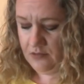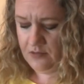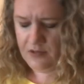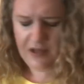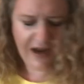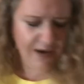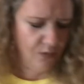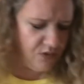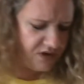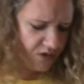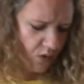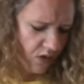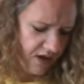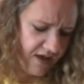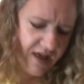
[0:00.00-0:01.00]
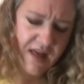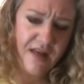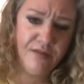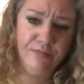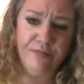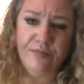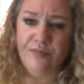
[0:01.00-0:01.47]
And I would have got it
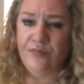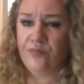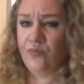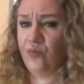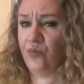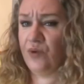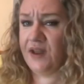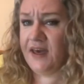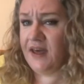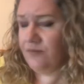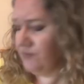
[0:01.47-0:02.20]
when I had my